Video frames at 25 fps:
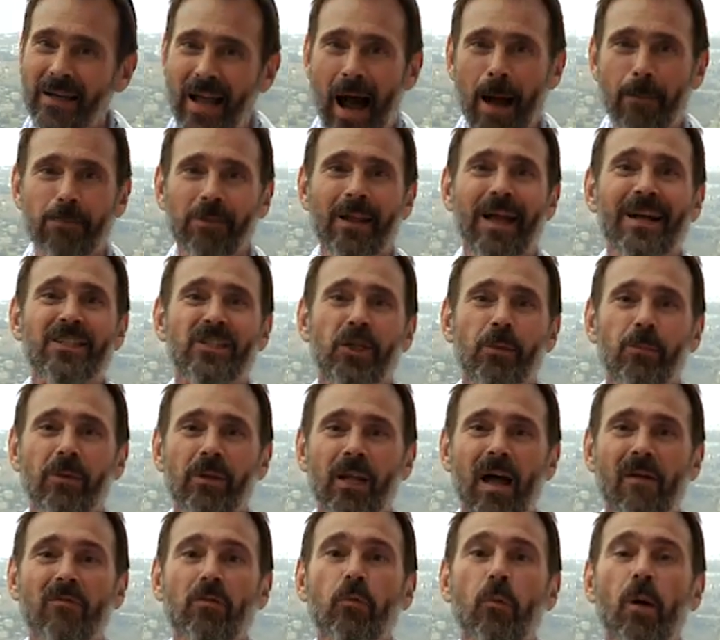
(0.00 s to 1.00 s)
God bless you,
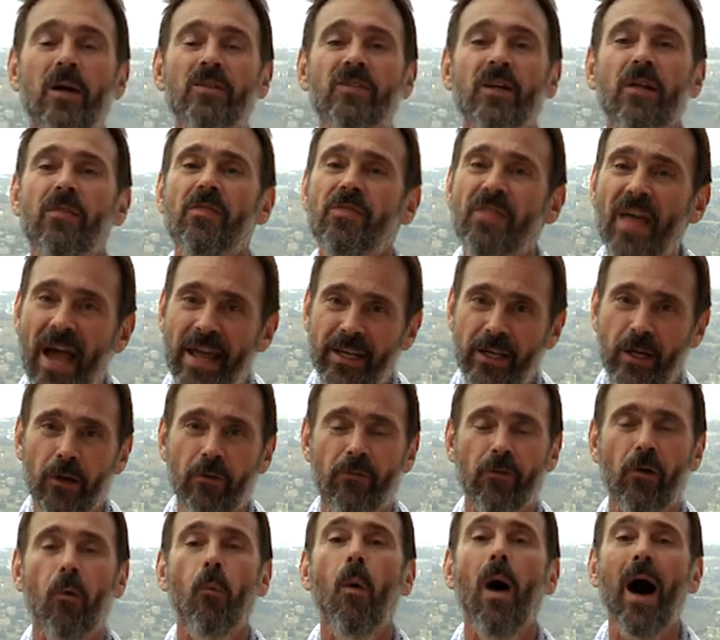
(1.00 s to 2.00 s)
beloved ones, and thank you
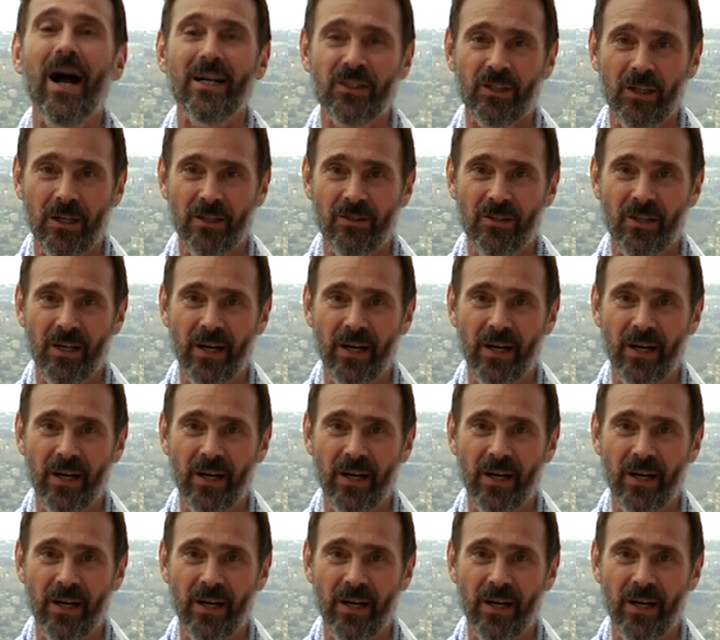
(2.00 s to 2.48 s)
for watching